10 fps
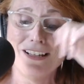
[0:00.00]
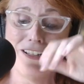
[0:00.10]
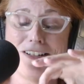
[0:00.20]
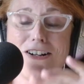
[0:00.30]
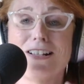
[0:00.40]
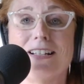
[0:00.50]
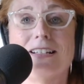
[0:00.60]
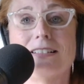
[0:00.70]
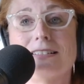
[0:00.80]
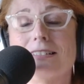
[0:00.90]
And all that
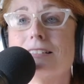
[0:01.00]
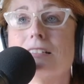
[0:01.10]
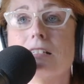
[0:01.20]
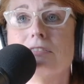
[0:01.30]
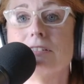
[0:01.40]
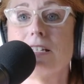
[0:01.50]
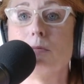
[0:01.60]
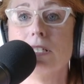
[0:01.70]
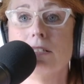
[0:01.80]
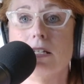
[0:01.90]
it consisted of is I
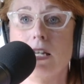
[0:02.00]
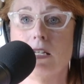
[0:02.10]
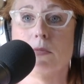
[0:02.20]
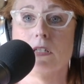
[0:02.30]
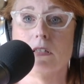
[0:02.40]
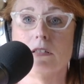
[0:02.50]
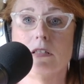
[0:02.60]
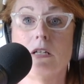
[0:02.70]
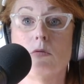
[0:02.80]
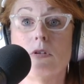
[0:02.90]
went to Kmart.
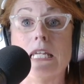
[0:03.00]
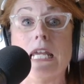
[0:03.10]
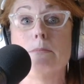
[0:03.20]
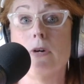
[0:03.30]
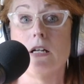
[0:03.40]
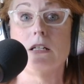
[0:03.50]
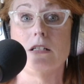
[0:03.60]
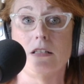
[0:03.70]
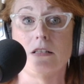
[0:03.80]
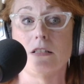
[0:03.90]

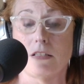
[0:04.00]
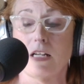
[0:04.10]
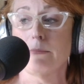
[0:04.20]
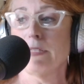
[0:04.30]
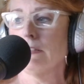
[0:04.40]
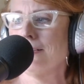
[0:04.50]
Kmart at the time.